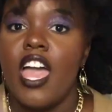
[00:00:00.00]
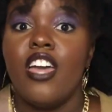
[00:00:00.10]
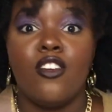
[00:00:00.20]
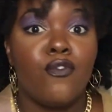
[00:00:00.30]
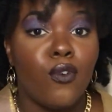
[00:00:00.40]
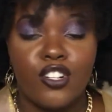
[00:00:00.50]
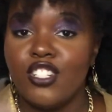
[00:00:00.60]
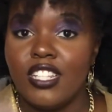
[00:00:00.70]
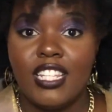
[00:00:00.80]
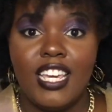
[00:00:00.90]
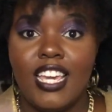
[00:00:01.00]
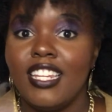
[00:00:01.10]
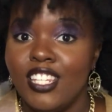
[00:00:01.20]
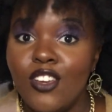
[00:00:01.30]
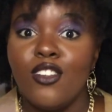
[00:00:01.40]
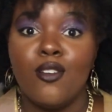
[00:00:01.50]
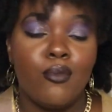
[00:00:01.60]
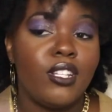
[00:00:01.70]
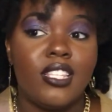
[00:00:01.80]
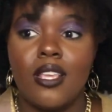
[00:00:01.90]
And unfortunately,
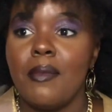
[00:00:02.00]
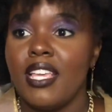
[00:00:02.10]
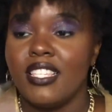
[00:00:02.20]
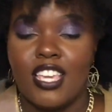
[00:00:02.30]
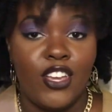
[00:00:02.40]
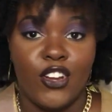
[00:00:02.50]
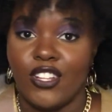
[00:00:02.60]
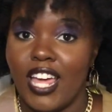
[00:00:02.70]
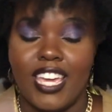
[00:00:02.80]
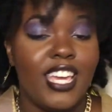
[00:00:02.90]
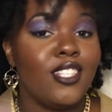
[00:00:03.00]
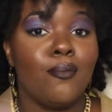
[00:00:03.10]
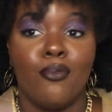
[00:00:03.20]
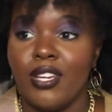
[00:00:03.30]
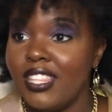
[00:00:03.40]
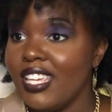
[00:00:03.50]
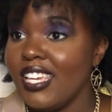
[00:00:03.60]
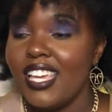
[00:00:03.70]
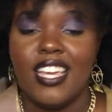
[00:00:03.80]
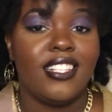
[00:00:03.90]
neoliberalism is here. Like, it's
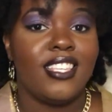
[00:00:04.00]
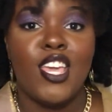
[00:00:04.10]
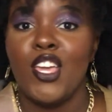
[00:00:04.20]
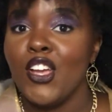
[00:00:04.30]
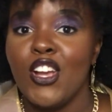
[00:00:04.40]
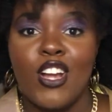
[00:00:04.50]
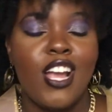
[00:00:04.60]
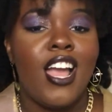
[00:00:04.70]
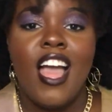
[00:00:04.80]
breathing, it's here.